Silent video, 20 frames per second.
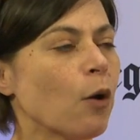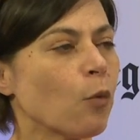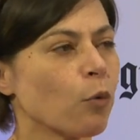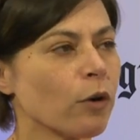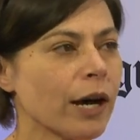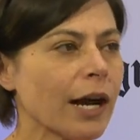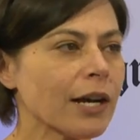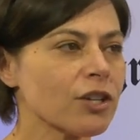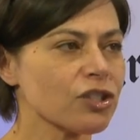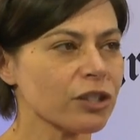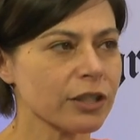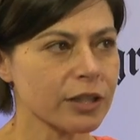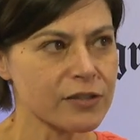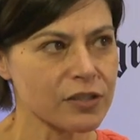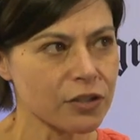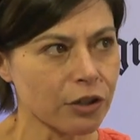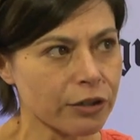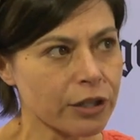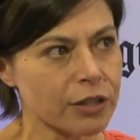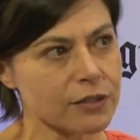We're actually
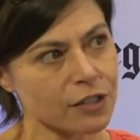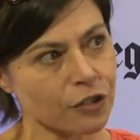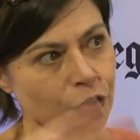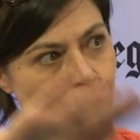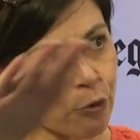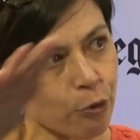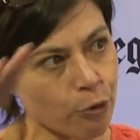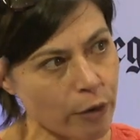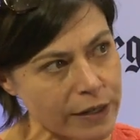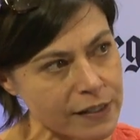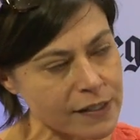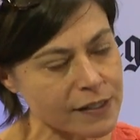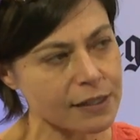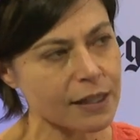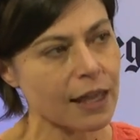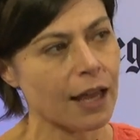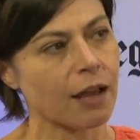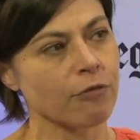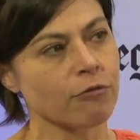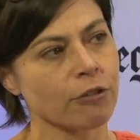starting to cross
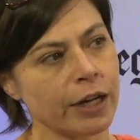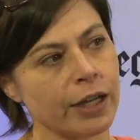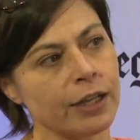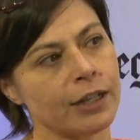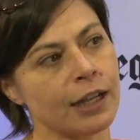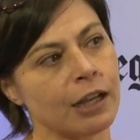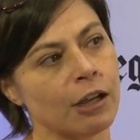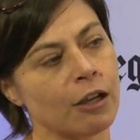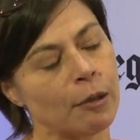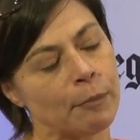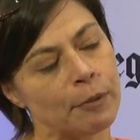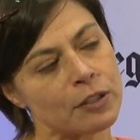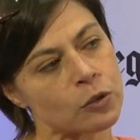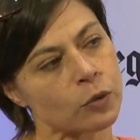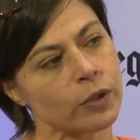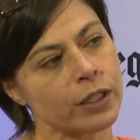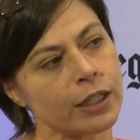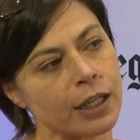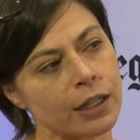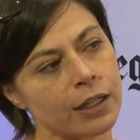that right now
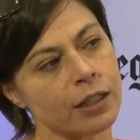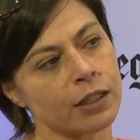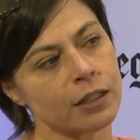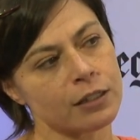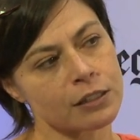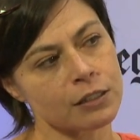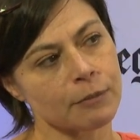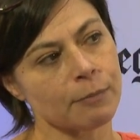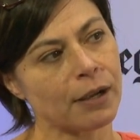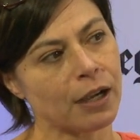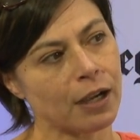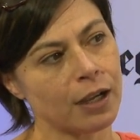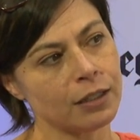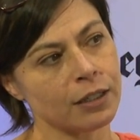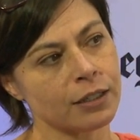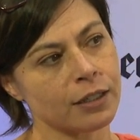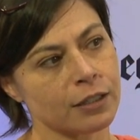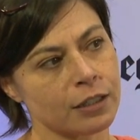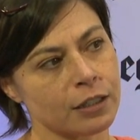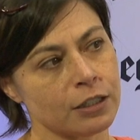between getting into
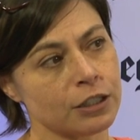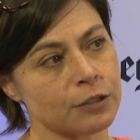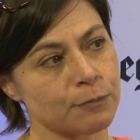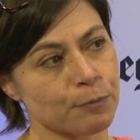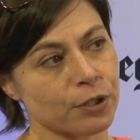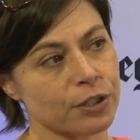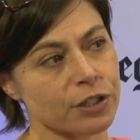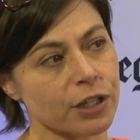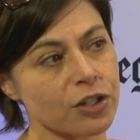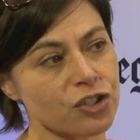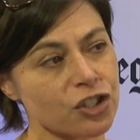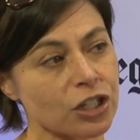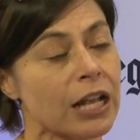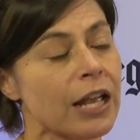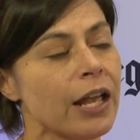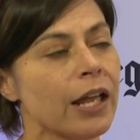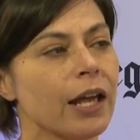pilot and into production.